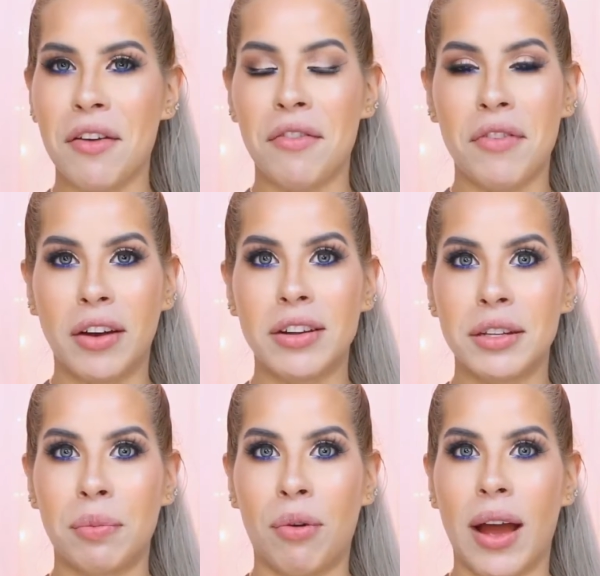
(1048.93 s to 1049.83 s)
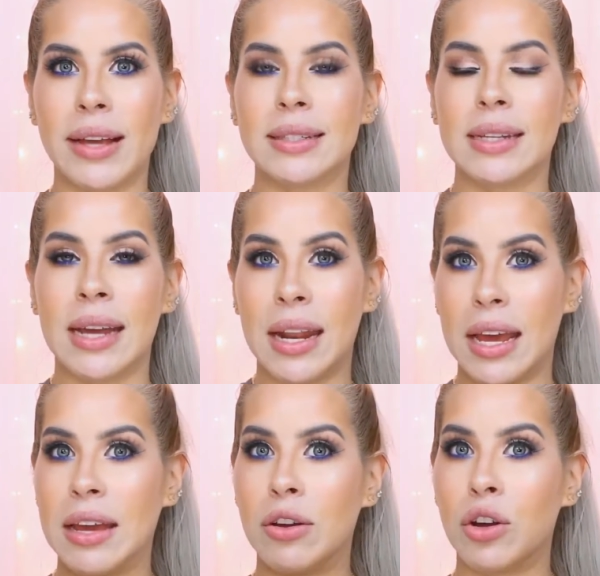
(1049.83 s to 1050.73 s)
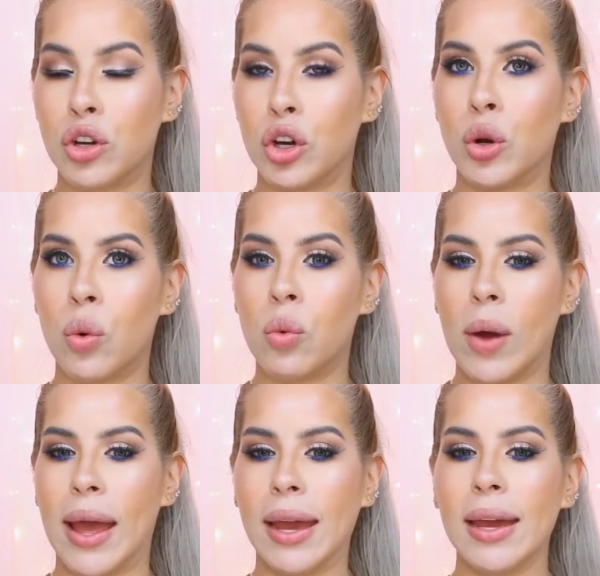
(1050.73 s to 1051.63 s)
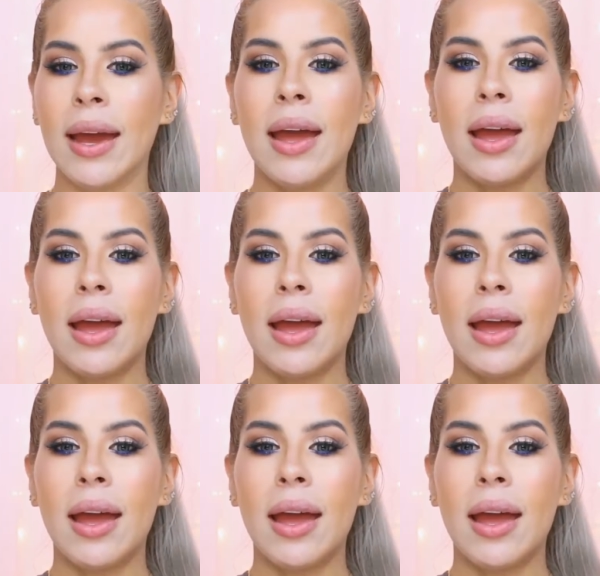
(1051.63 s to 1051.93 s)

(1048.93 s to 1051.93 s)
very surprised in a good way.